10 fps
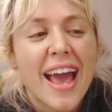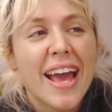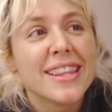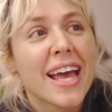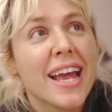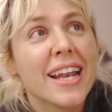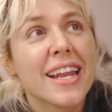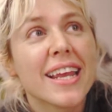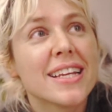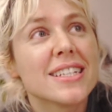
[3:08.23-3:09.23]
And then
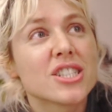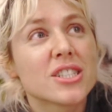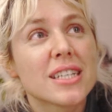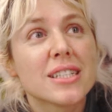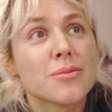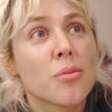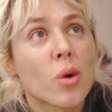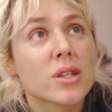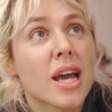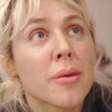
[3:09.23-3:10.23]
it just is
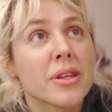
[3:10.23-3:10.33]
more time